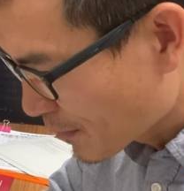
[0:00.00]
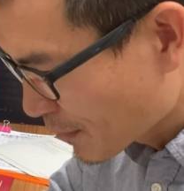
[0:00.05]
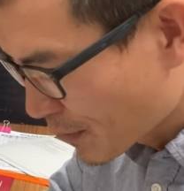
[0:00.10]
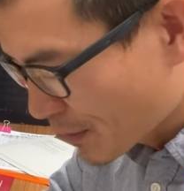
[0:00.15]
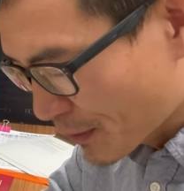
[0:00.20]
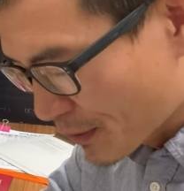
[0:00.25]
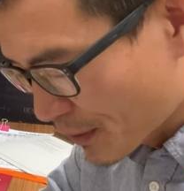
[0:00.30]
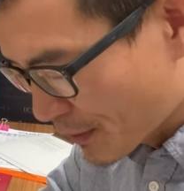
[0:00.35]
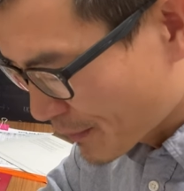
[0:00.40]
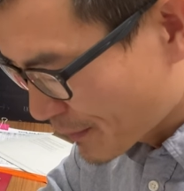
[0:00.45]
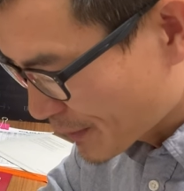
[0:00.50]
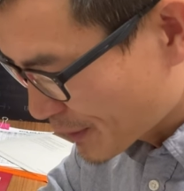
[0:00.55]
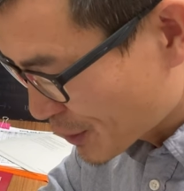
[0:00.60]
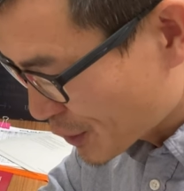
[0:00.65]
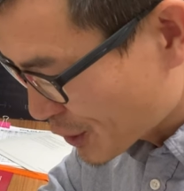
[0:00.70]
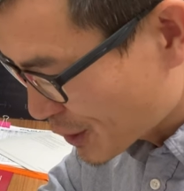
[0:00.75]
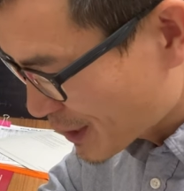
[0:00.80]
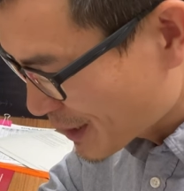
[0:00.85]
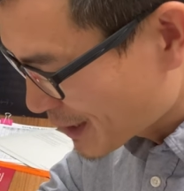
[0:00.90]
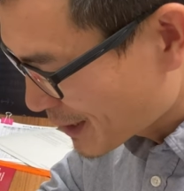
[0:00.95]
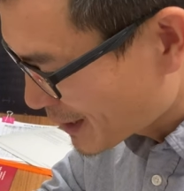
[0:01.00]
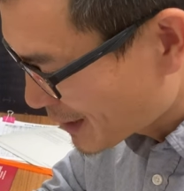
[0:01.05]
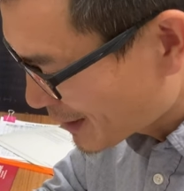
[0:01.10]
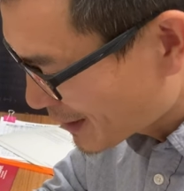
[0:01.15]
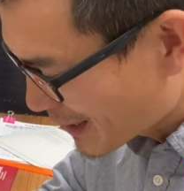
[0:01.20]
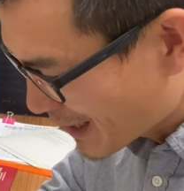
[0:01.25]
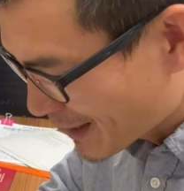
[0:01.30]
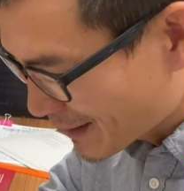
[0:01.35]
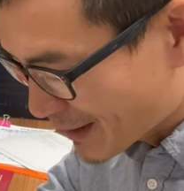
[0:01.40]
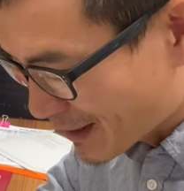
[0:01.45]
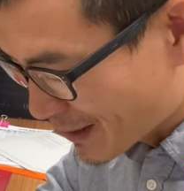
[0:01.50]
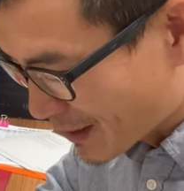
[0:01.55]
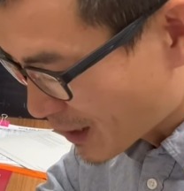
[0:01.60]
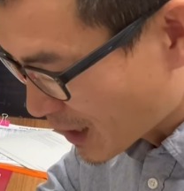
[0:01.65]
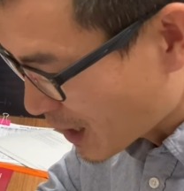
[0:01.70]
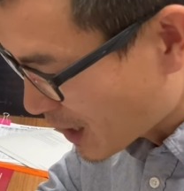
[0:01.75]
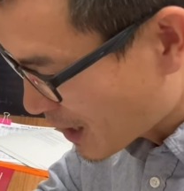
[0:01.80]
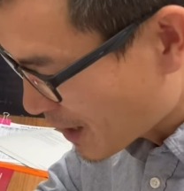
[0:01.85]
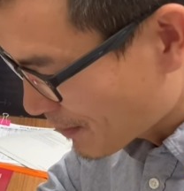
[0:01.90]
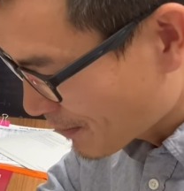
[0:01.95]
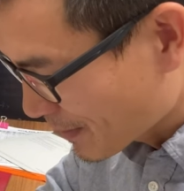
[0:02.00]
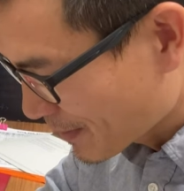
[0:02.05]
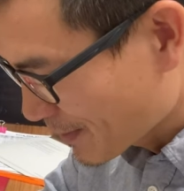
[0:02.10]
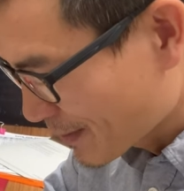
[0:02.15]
full of shit than a cop,